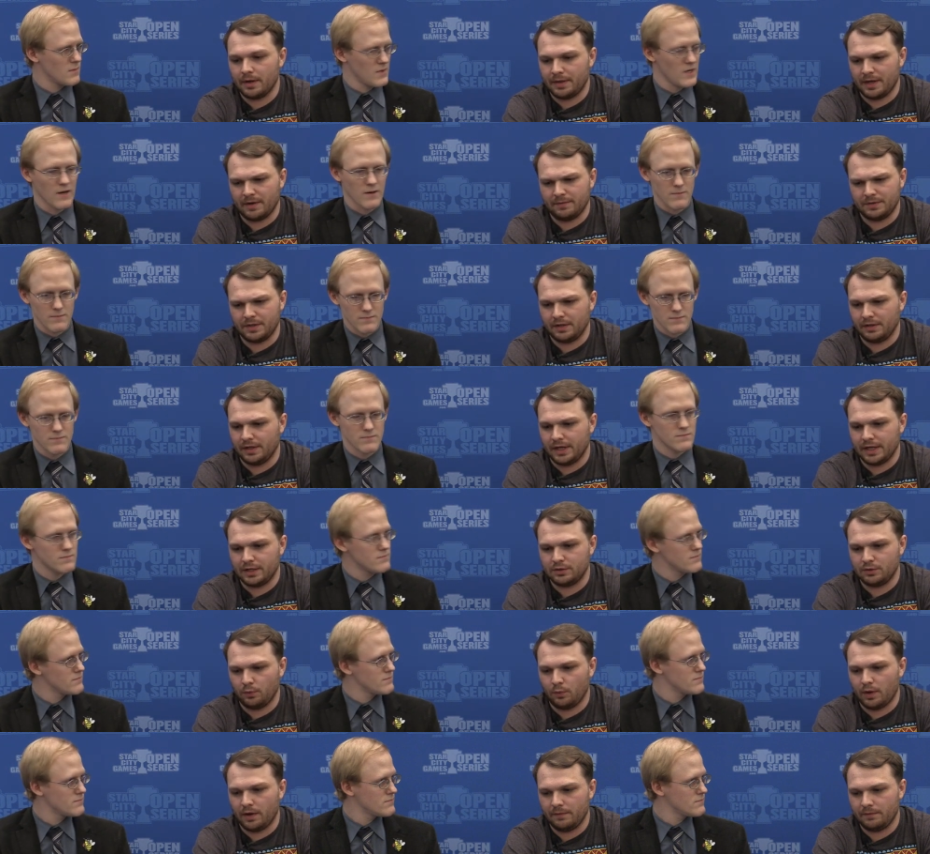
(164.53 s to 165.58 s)
Speaker 1: I think yeah. I've done
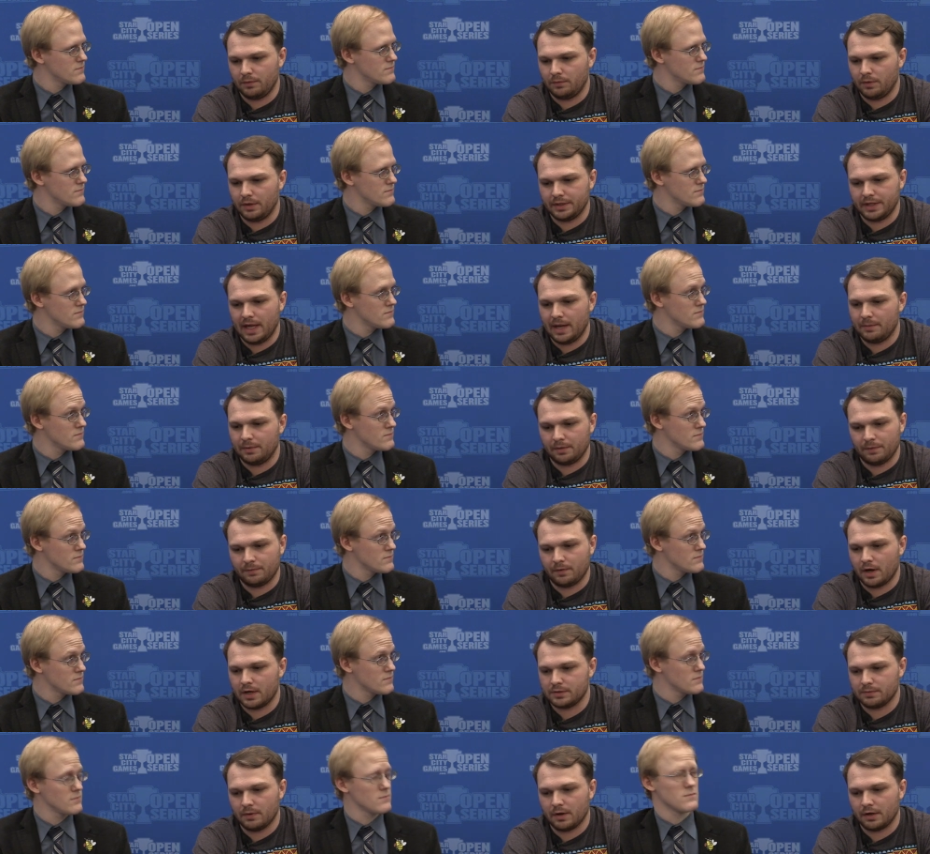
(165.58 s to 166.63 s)
like 12 in one game with a
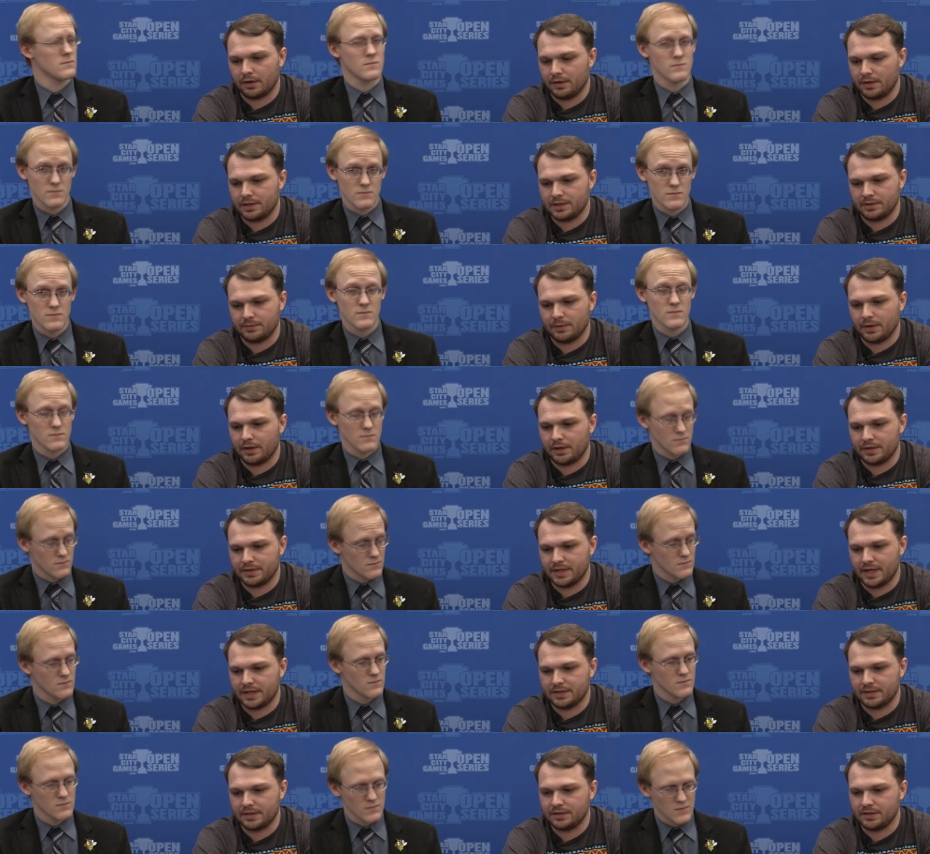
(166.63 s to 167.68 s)
Frostwalker that just went
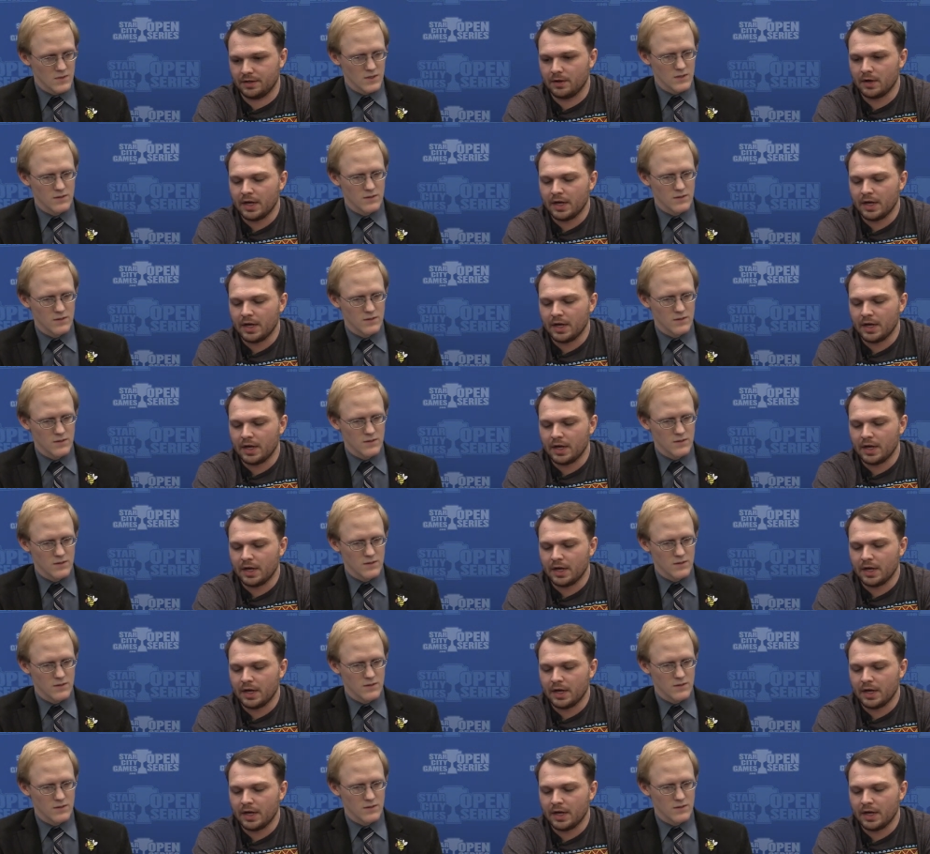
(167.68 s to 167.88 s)
uncontested. So